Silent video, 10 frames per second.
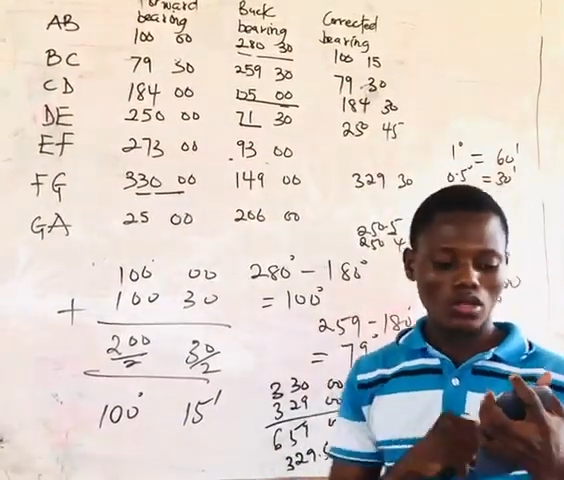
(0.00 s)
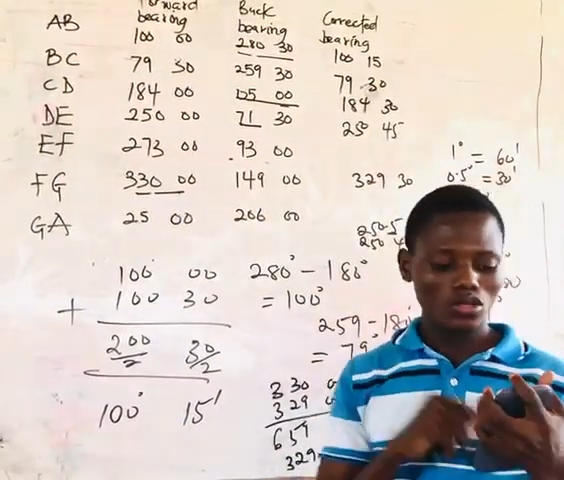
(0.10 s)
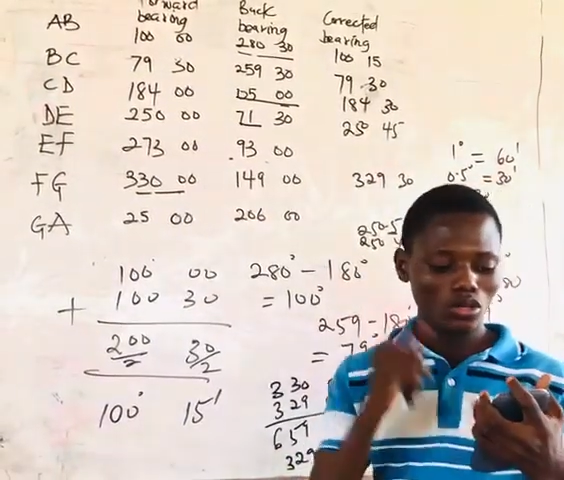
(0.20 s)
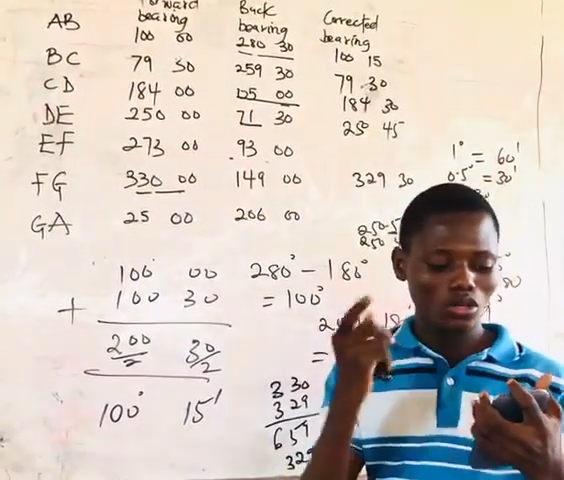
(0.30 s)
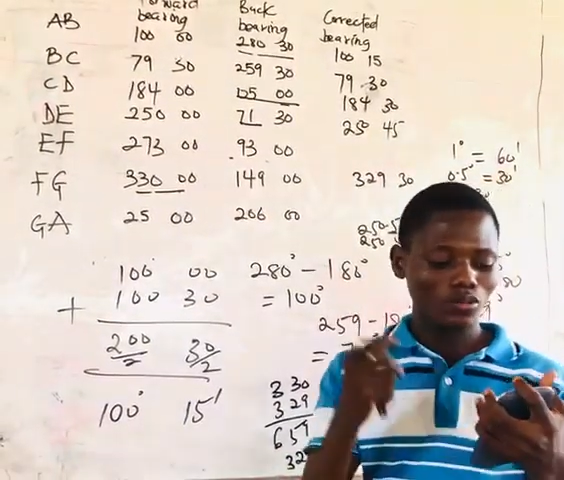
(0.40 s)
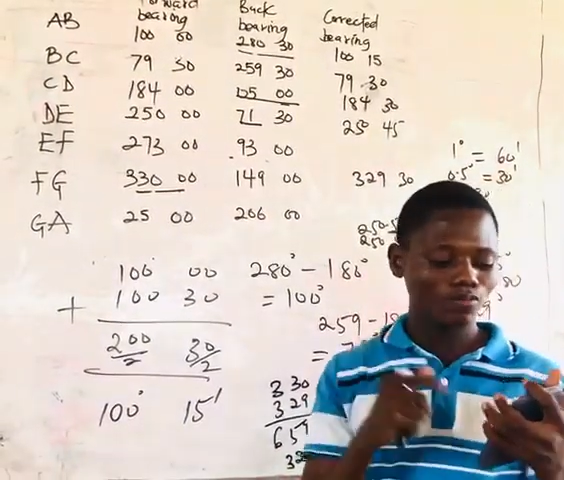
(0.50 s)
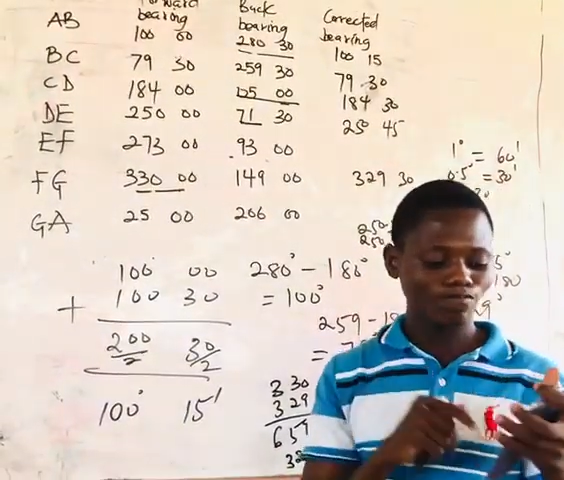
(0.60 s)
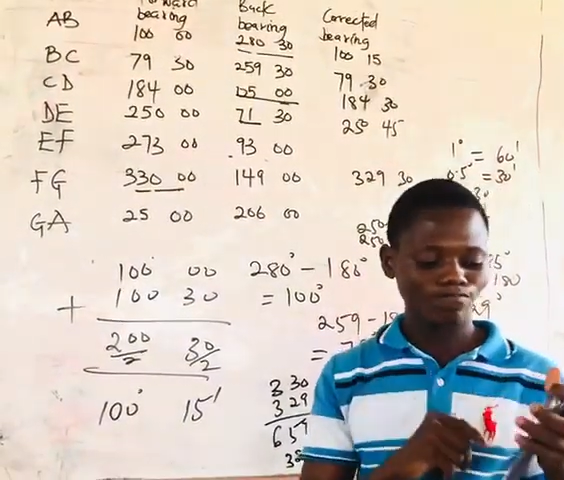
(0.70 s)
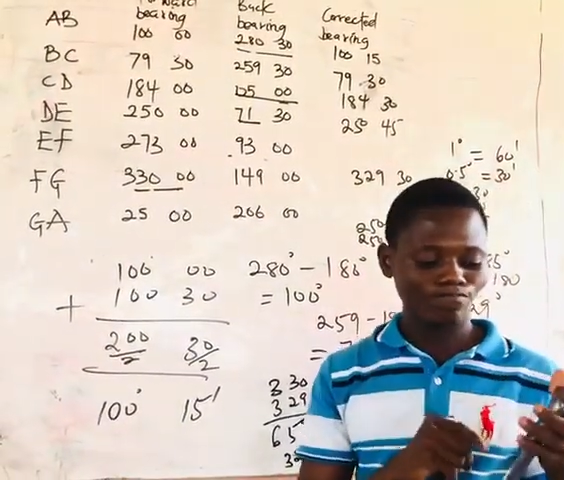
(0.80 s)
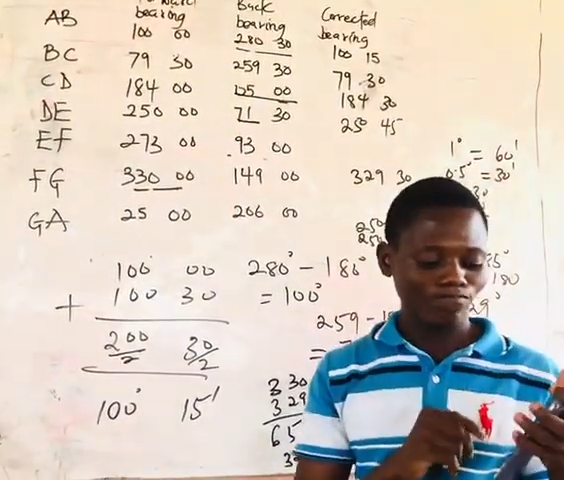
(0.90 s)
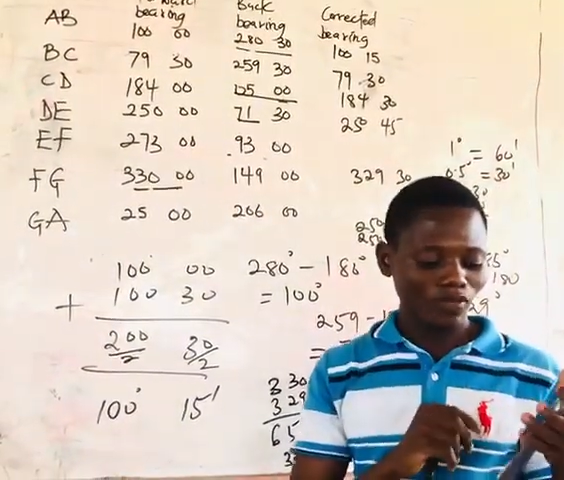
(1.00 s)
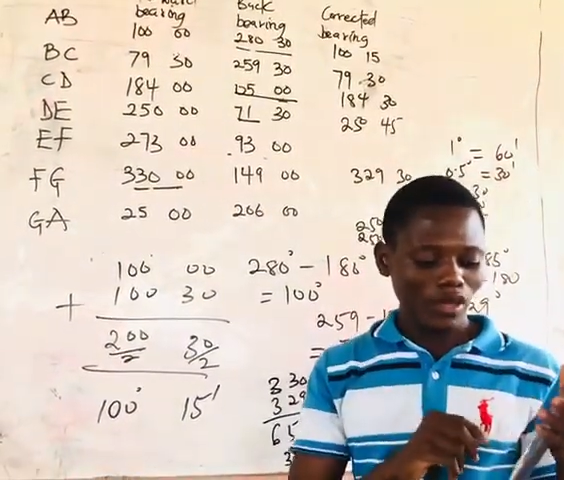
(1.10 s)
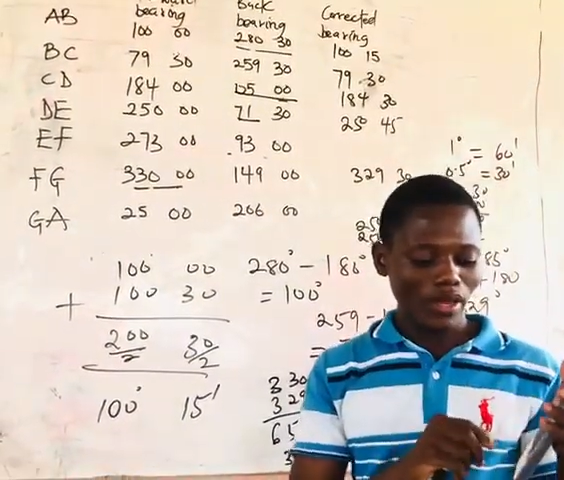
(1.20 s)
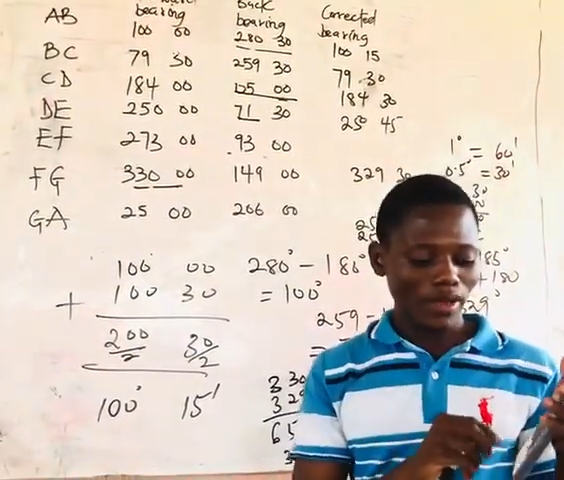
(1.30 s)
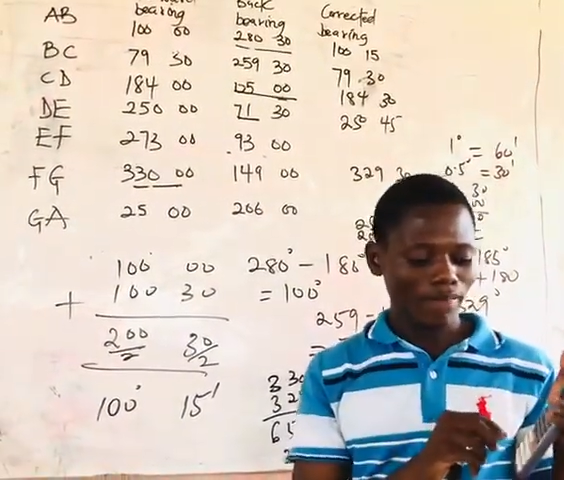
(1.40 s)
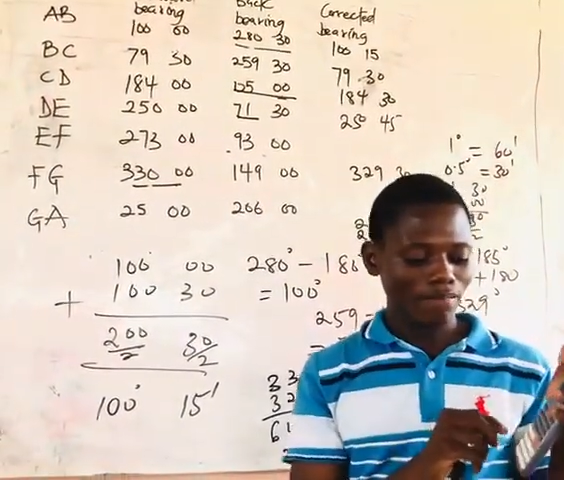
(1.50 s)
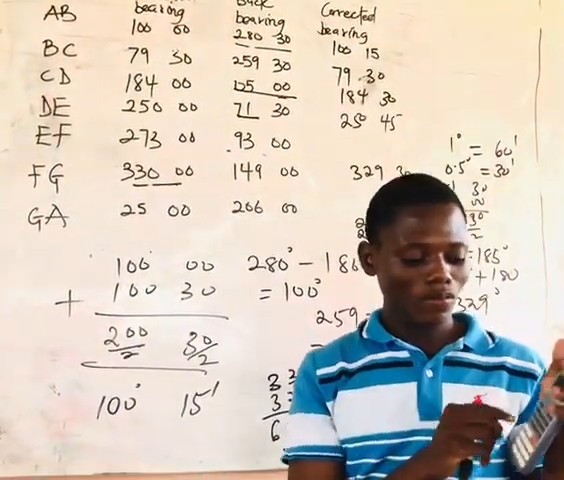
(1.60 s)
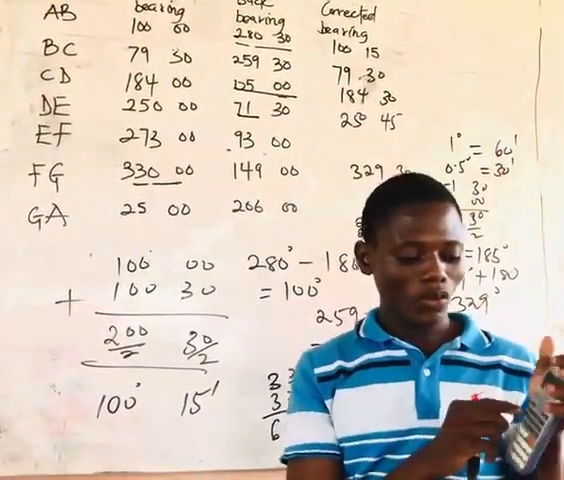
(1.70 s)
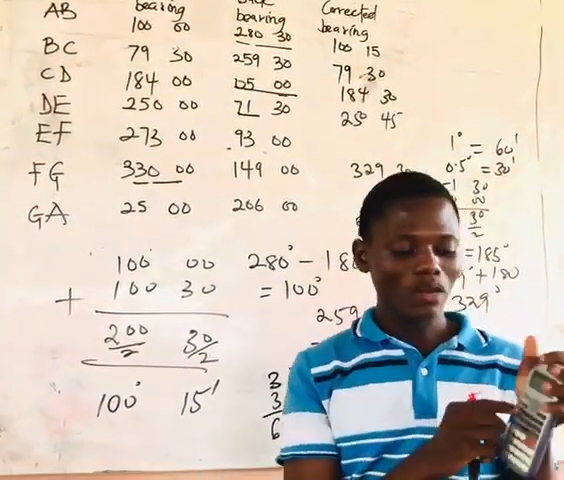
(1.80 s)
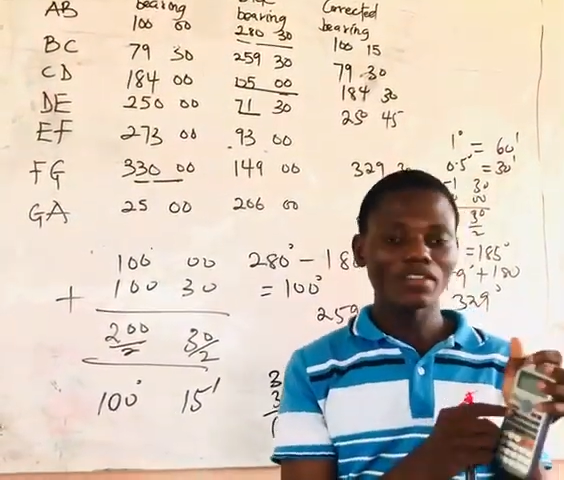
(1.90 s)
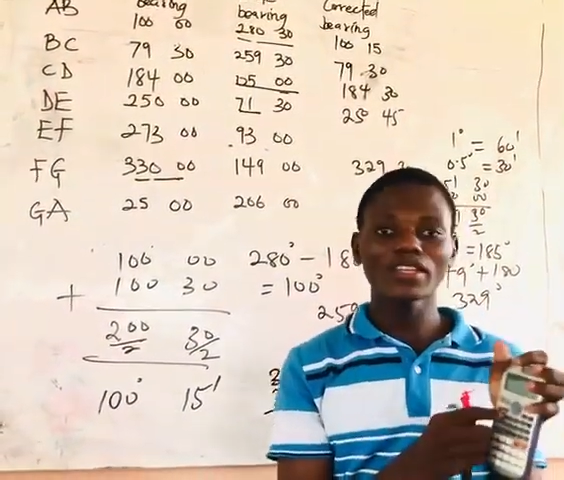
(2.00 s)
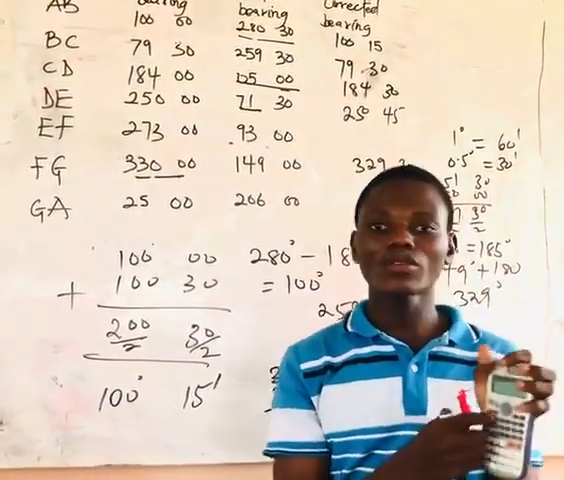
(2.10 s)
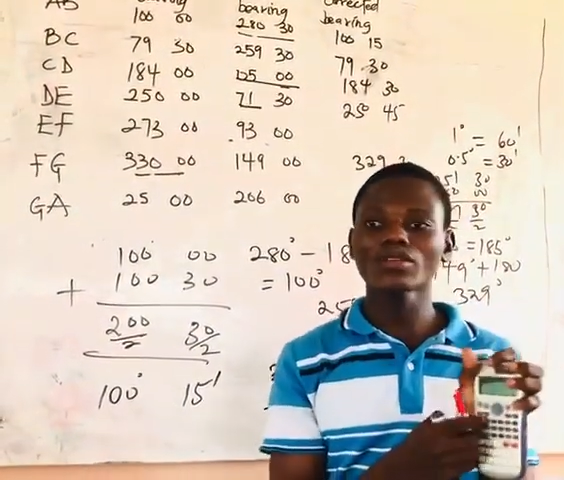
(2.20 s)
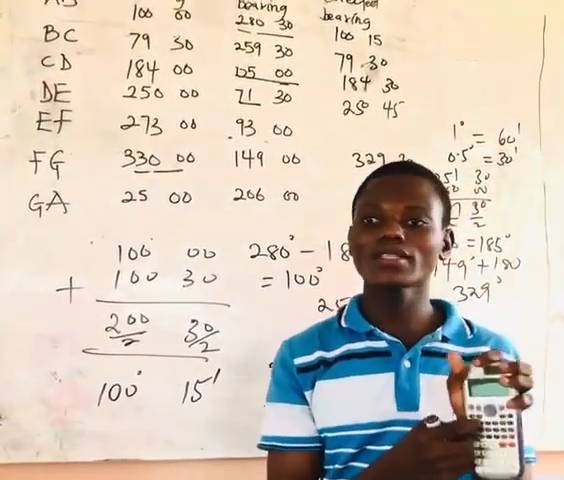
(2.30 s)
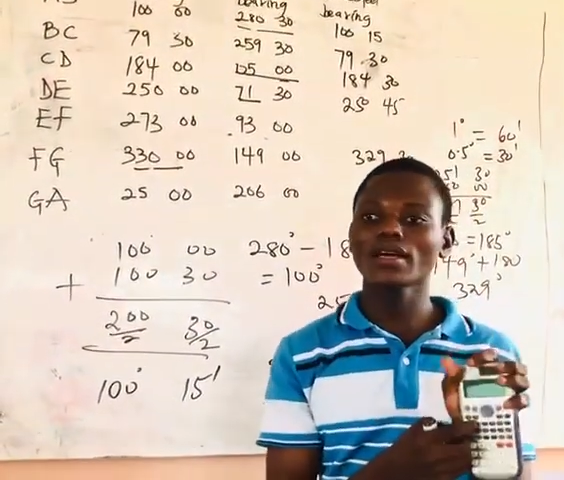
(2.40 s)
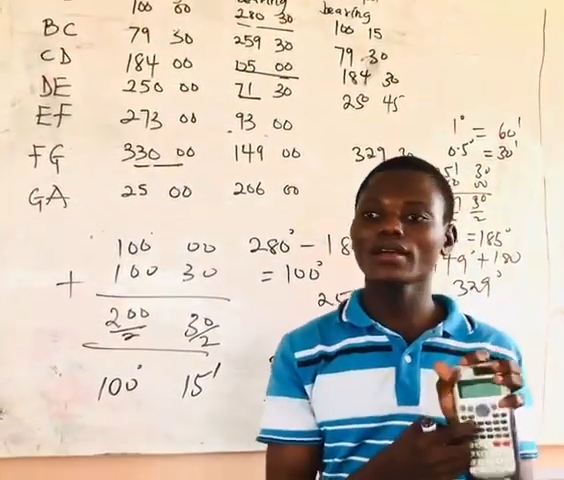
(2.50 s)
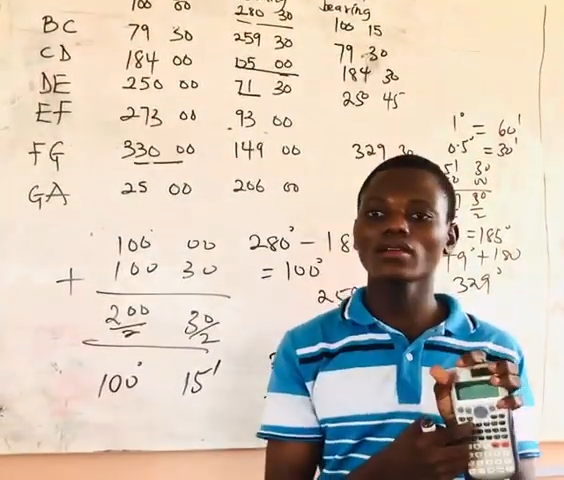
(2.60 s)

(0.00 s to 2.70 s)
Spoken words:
so you have a degree sign